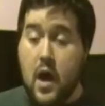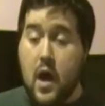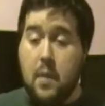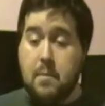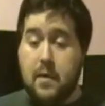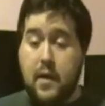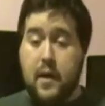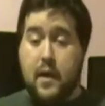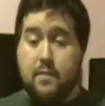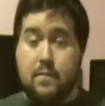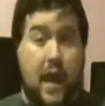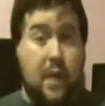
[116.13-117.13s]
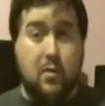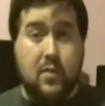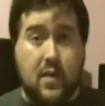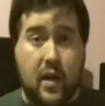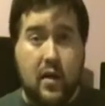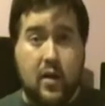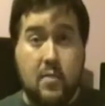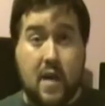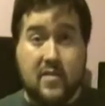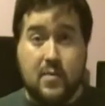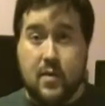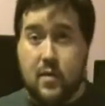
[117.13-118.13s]
But I am going to be talking here. You
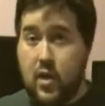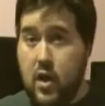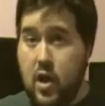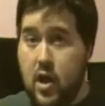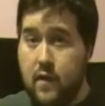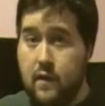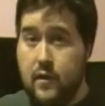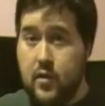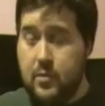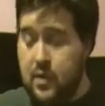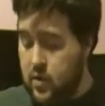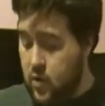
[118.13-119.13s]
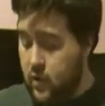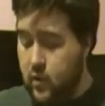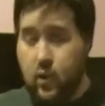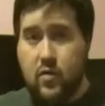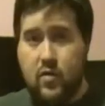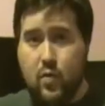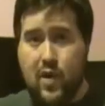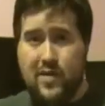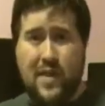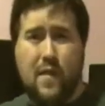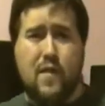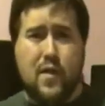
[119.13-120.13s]
might see me looking off a little bit over towards this way
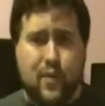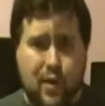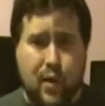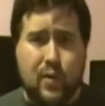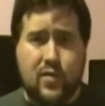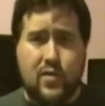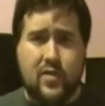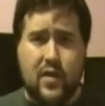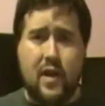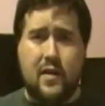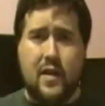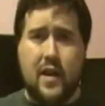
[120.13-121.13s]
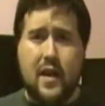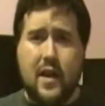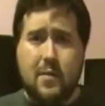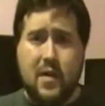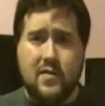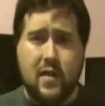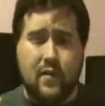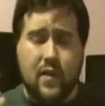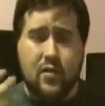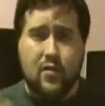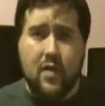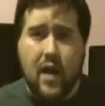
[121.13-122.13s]
because I have a few notes to kind of keep myself
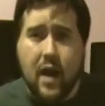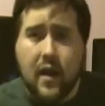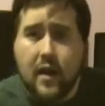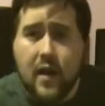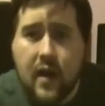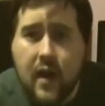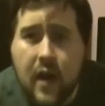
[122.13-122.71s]
on track.